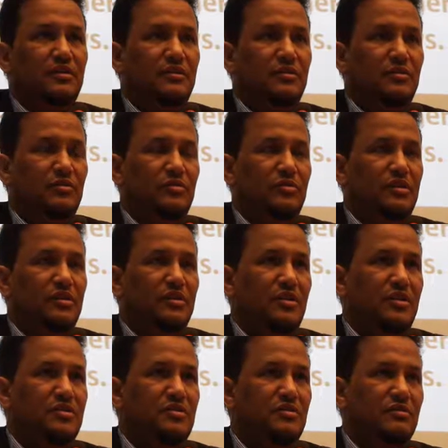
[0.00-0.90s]
you know, the
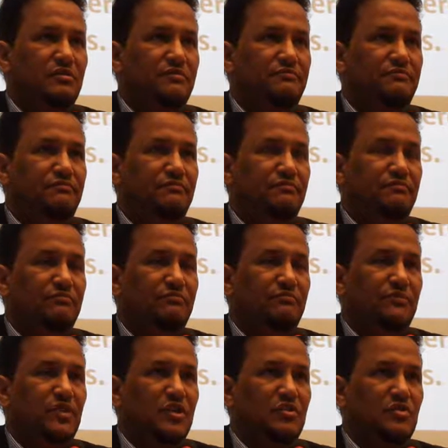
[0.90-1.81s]
risk of
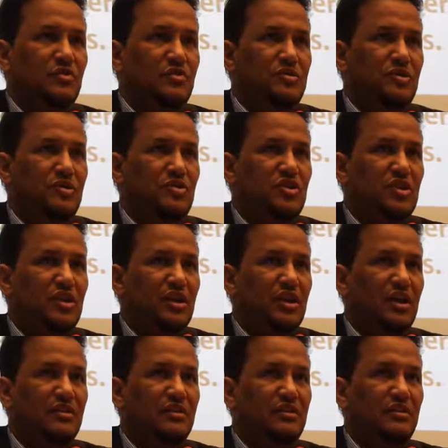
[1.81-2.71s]
reducing
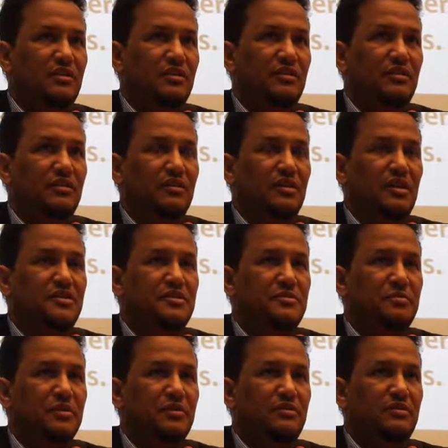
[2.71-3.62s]
Sharia in the legal
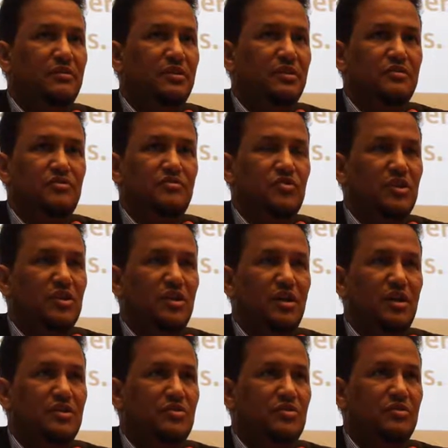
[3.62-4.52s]
aspect. Yes,
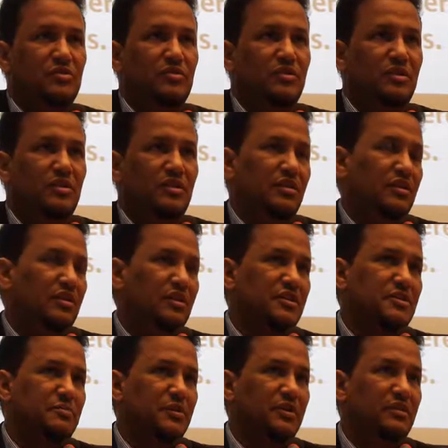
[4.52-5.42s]
Sharia is not only the legal
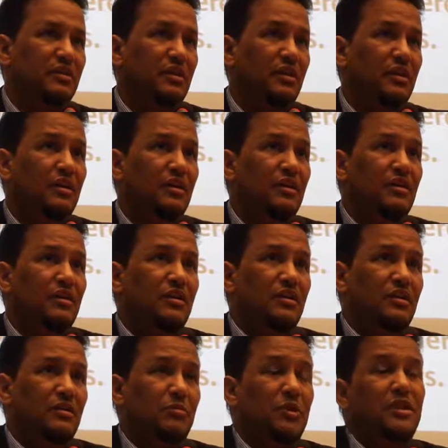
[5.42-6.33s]
aspect,
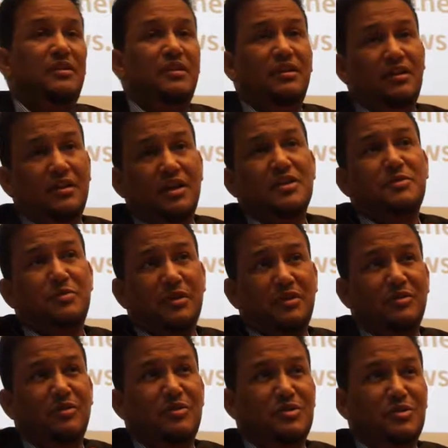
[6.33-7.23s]
but the legal
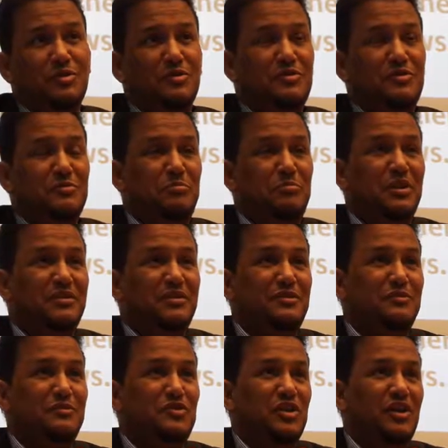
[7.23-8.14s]
aspect also is a
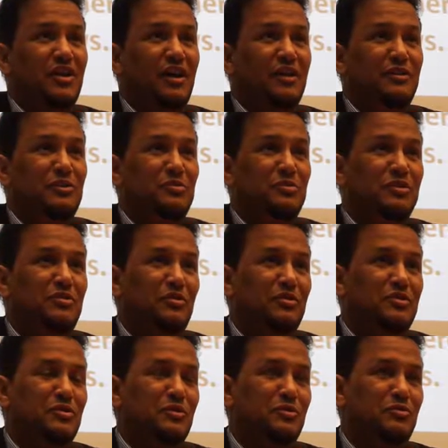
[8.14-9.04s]
part of Sharia. I don't want
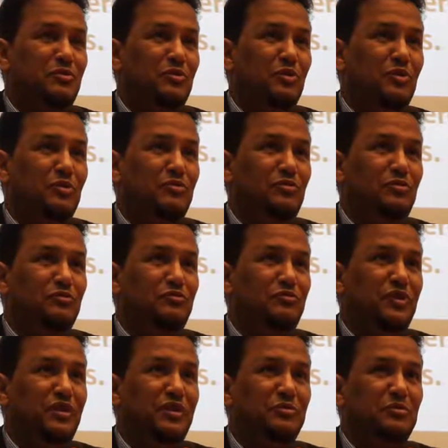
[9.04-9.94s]
also to go too
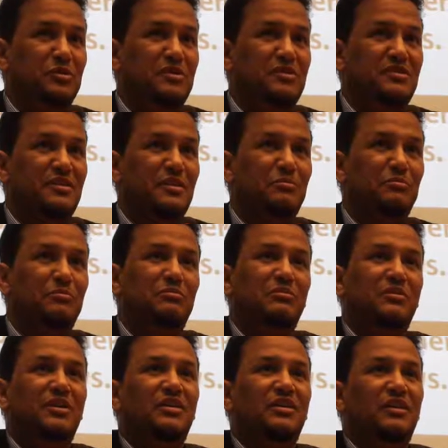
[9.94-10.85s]
far with
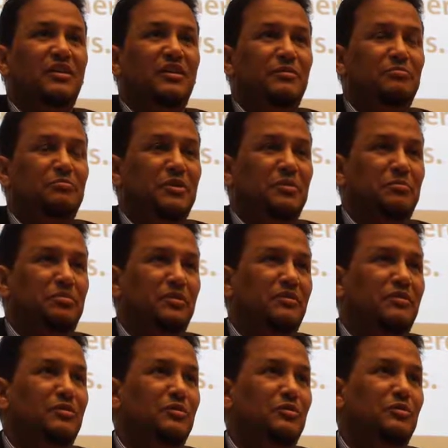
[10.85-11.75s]
some
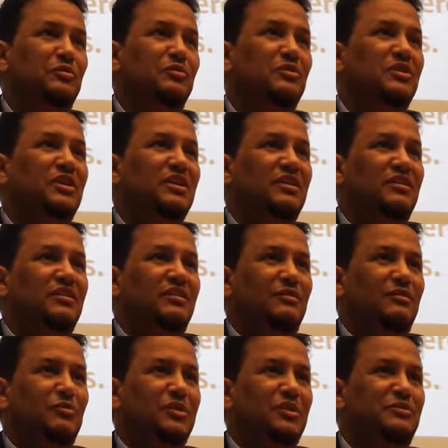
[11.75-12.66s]
people who
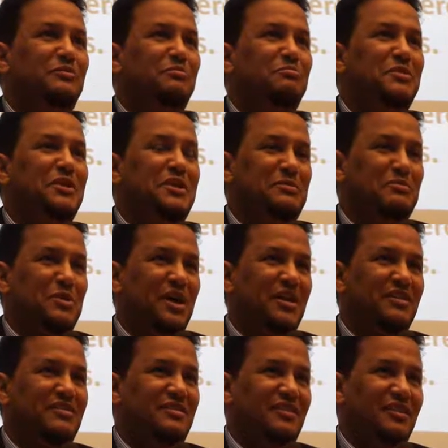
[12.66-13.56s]
want to
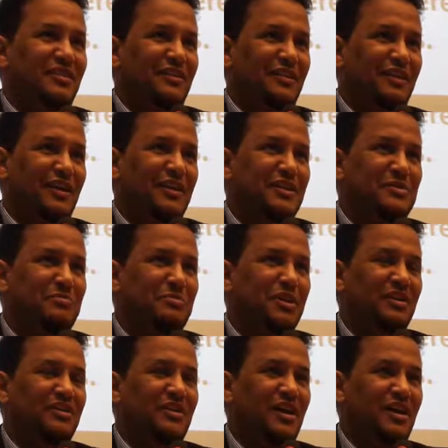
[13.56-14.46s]
minimize the legal
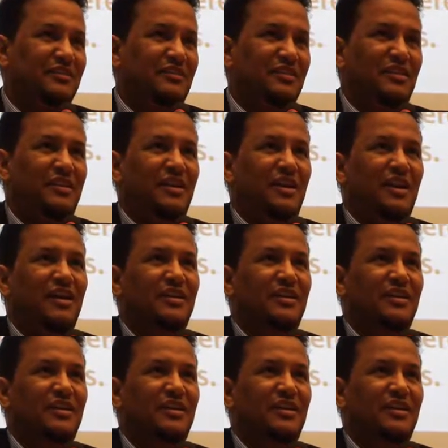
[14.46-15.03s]
aspect until they